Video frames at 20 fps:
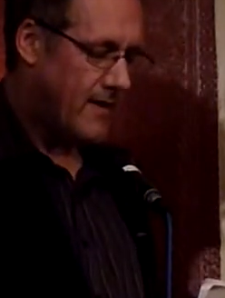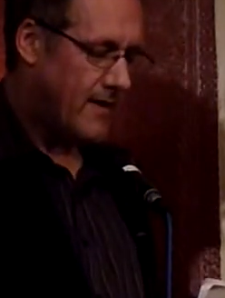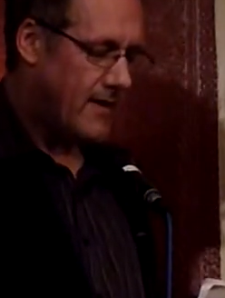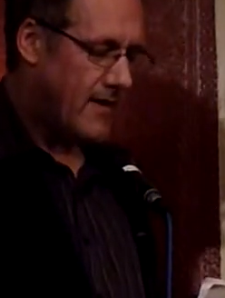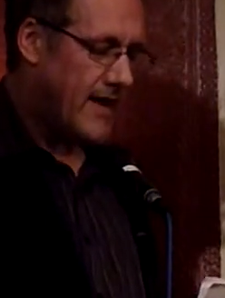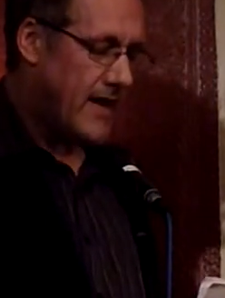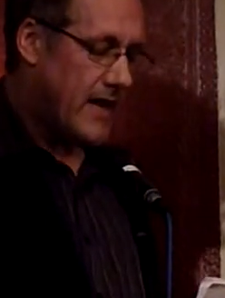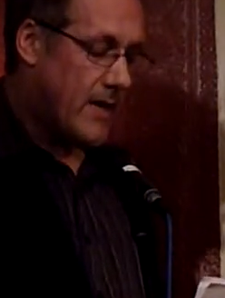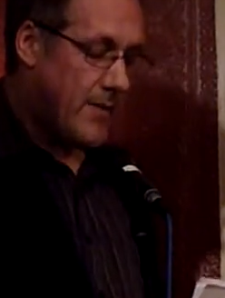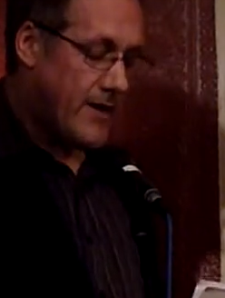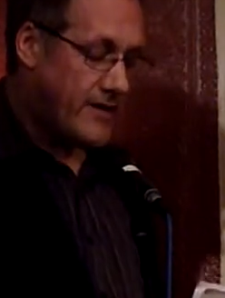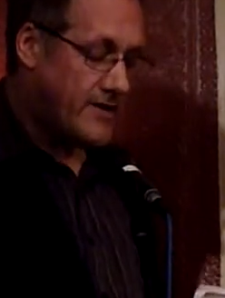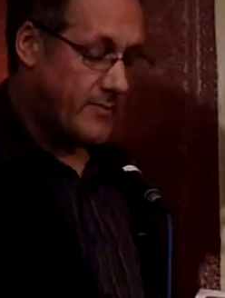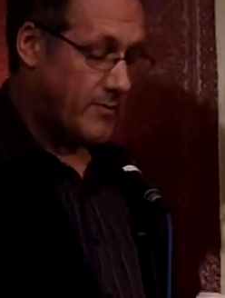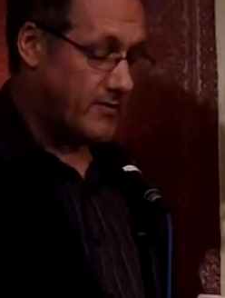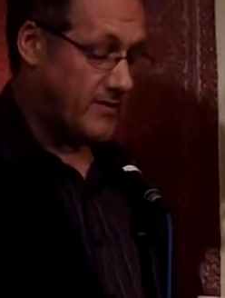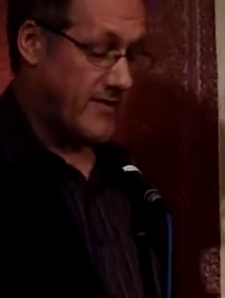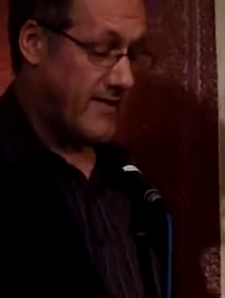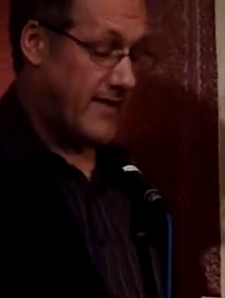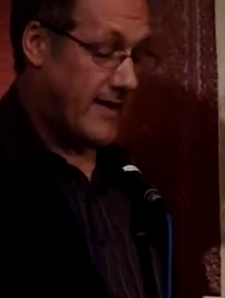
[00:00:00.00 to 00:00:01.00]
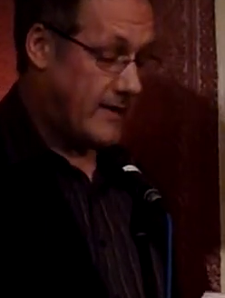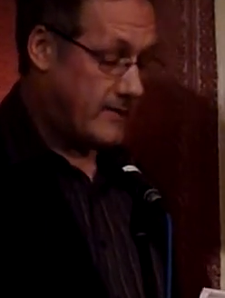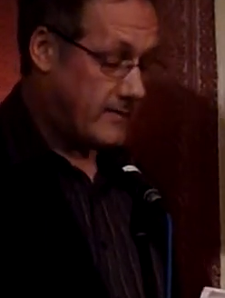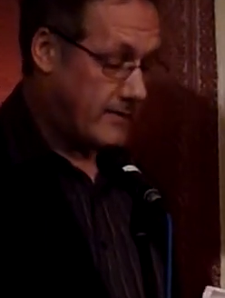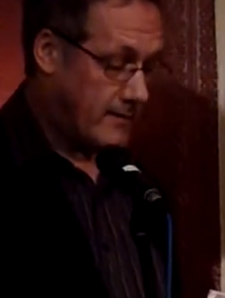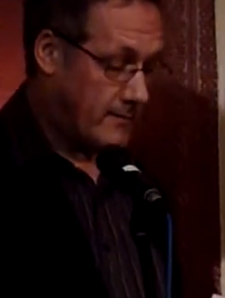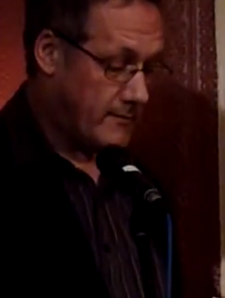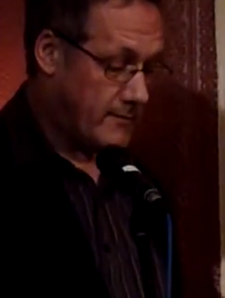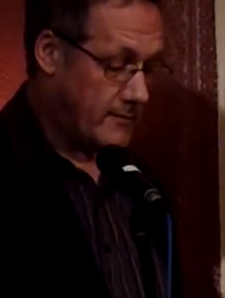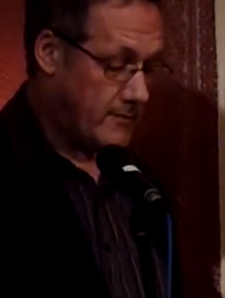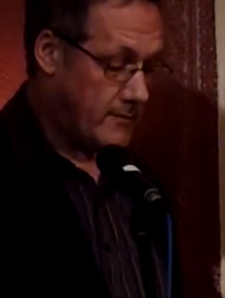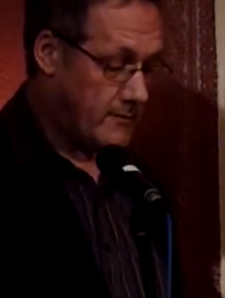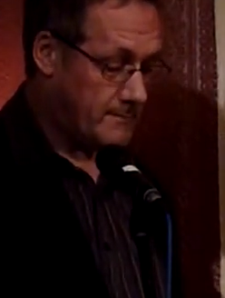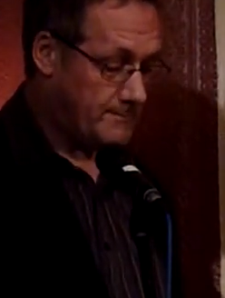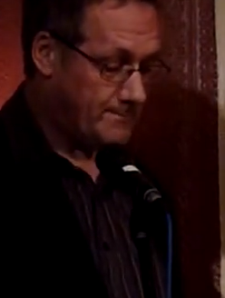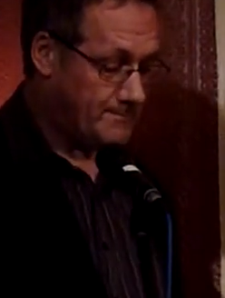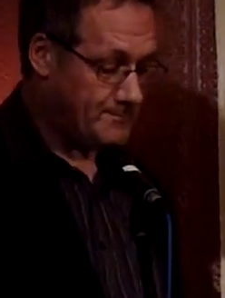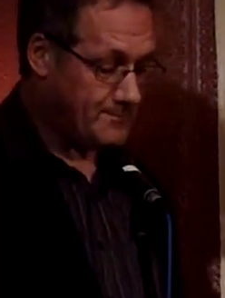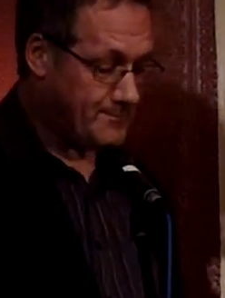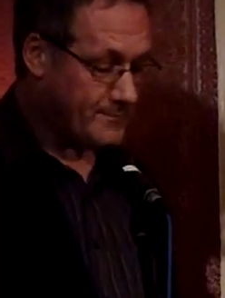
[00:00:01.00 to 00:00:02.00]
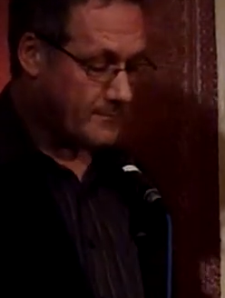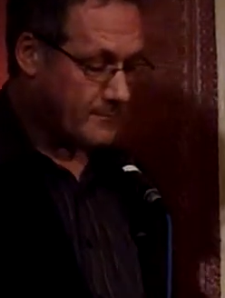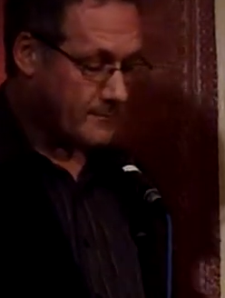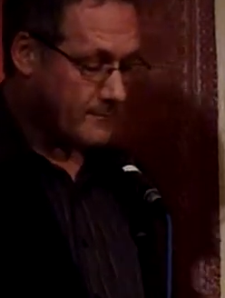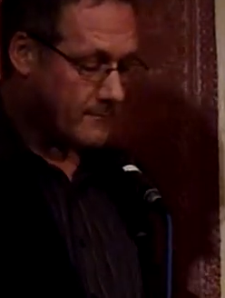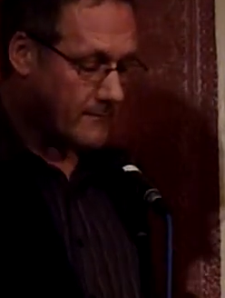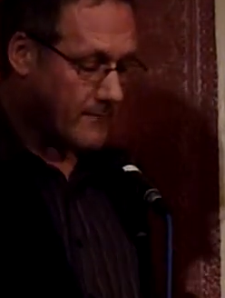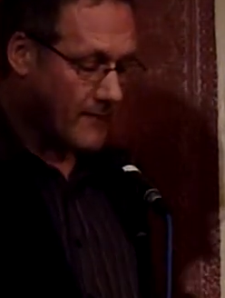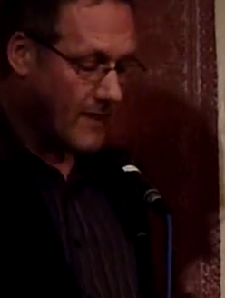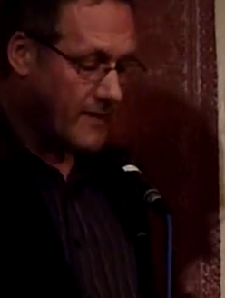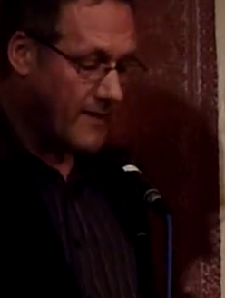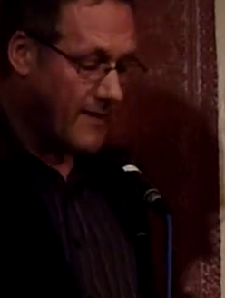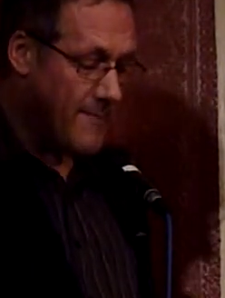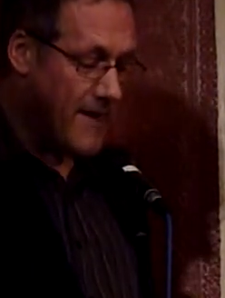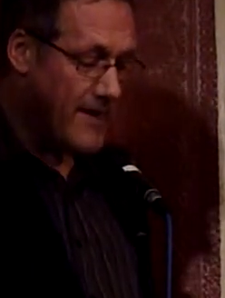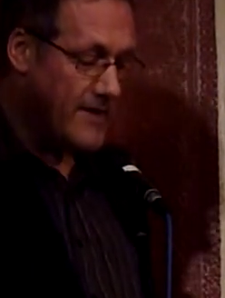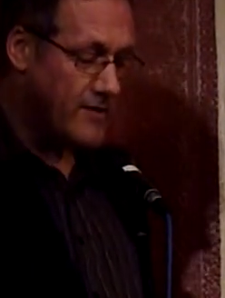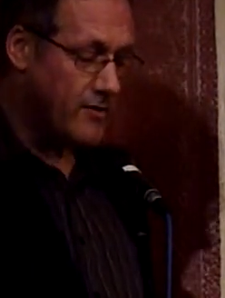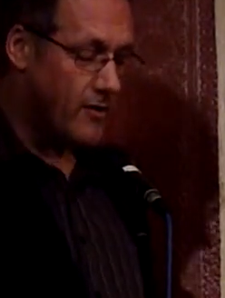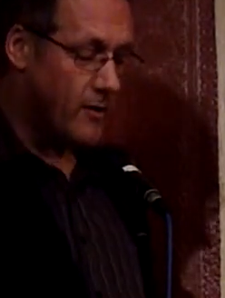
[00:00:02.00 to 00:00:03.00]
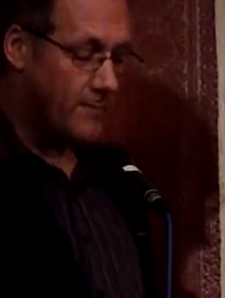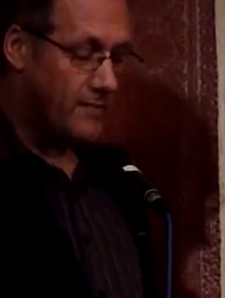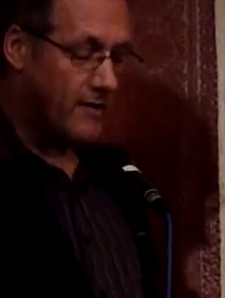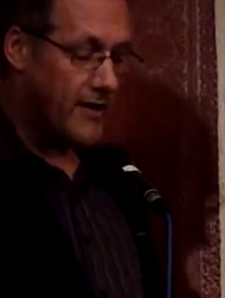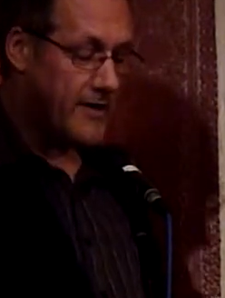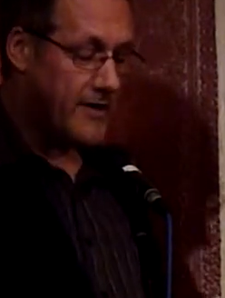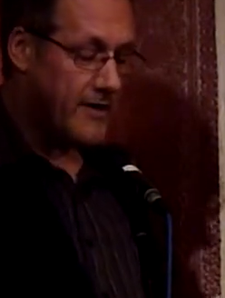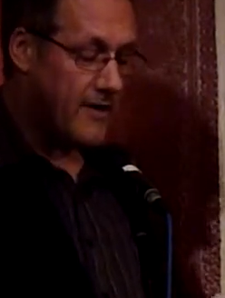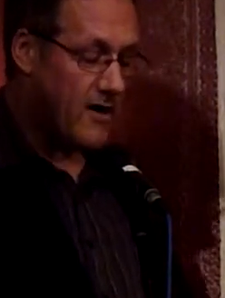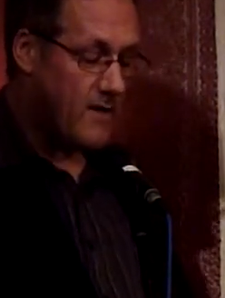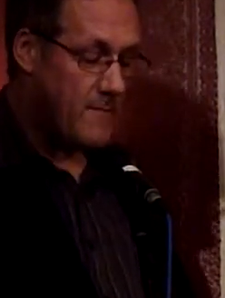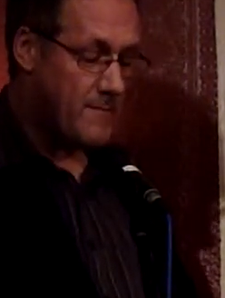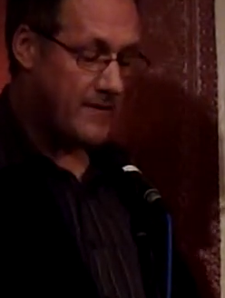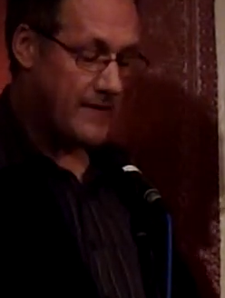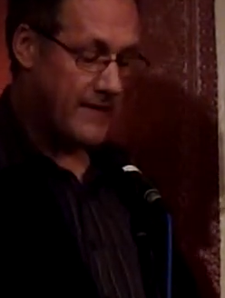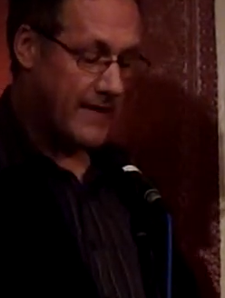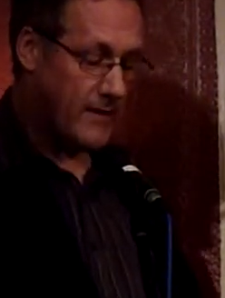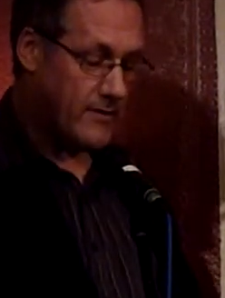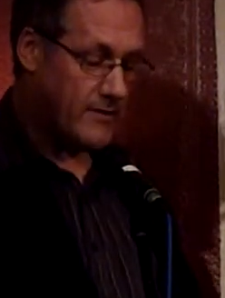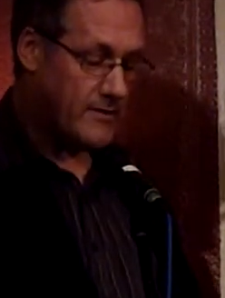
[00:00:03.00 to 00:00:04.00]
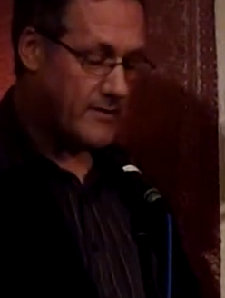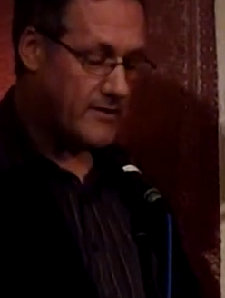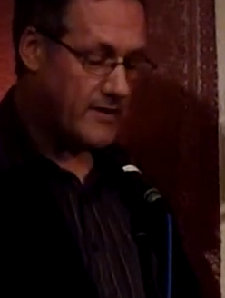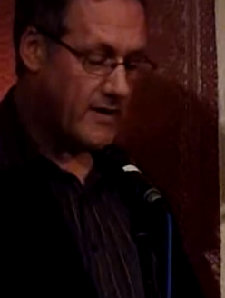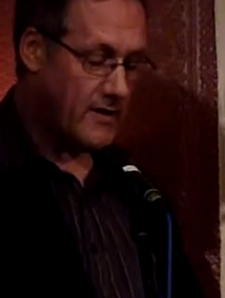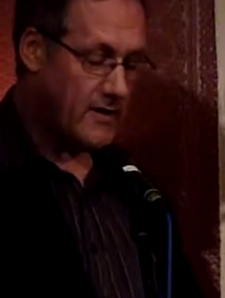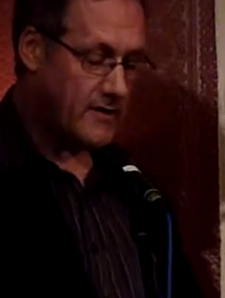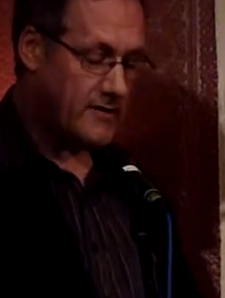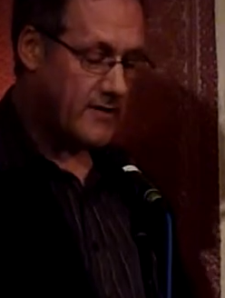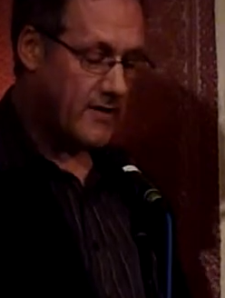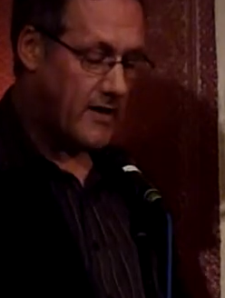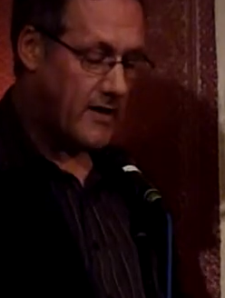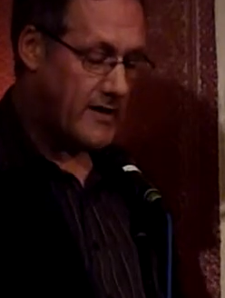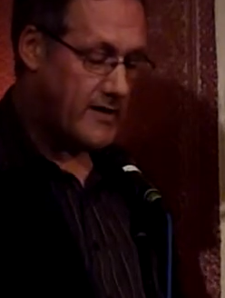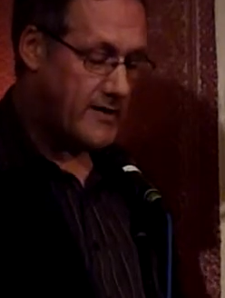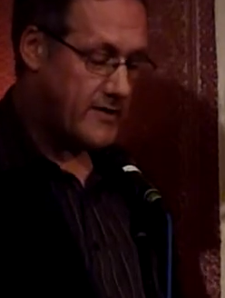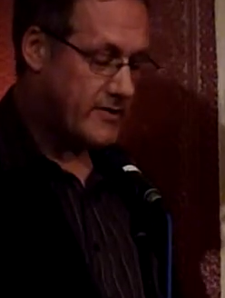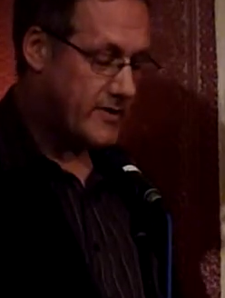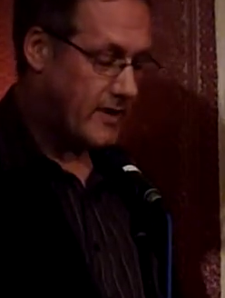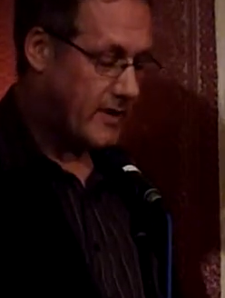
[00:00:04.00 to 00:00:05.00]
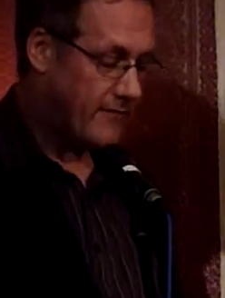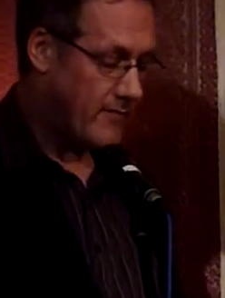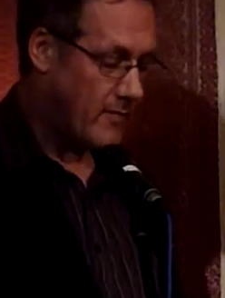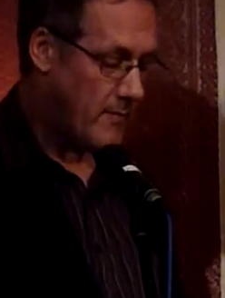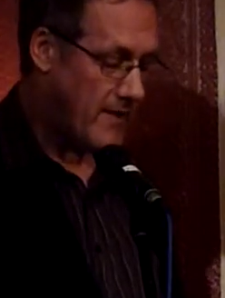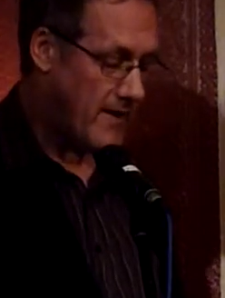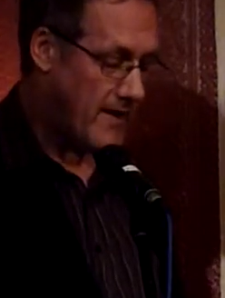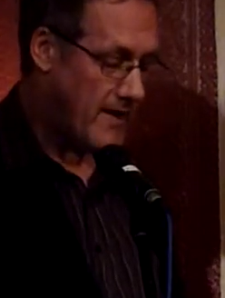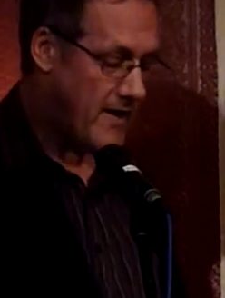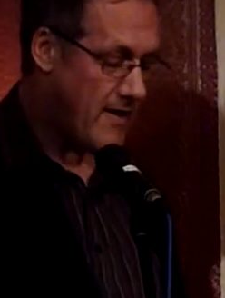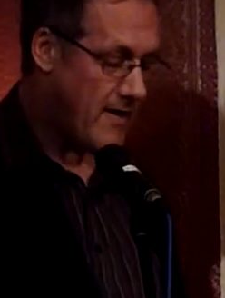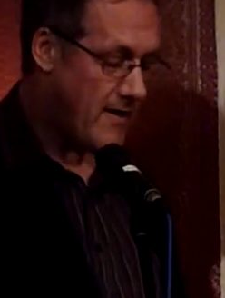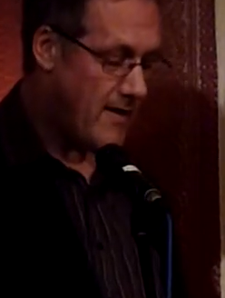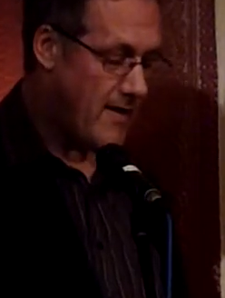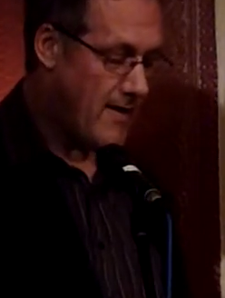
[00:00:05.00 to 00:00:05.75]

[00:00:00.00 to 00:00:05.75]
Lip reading: Anyway, she wasn't there, so that was good. They made it all bright and open now, so it's hard to hide yourself away.